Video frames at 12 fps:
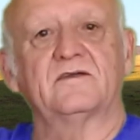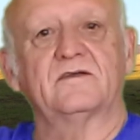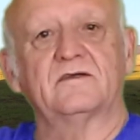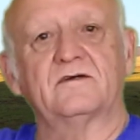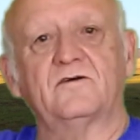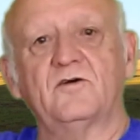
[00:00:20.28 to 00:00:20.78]

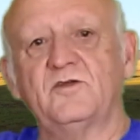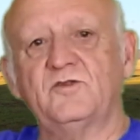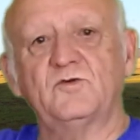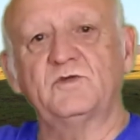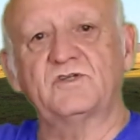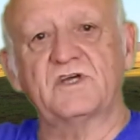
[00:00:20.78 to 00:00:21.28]
going
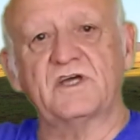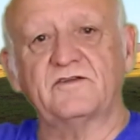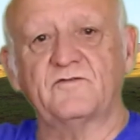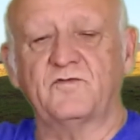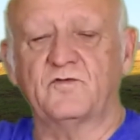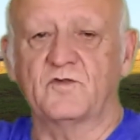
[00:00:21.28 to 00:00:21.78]
to chat
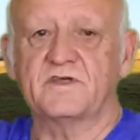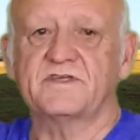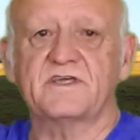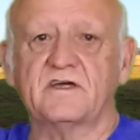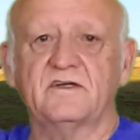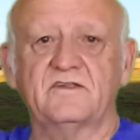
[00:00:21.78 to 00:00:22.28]
for the
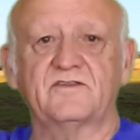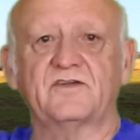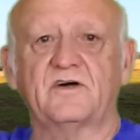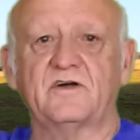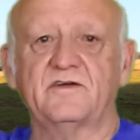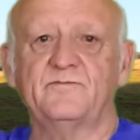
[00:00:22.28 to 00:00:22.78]
second
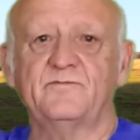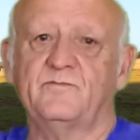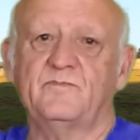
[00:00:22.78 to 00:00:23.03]
time